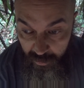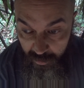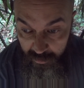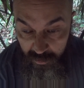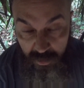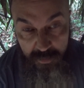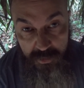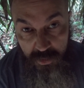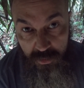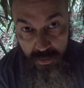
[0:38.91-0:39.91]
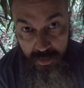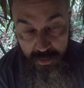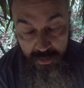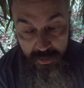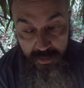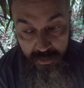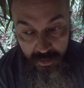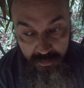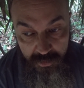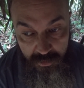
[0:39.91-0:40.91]
And life's all right.
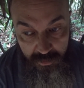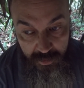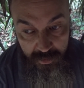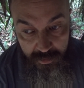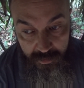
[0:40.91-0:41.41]
Life's all right.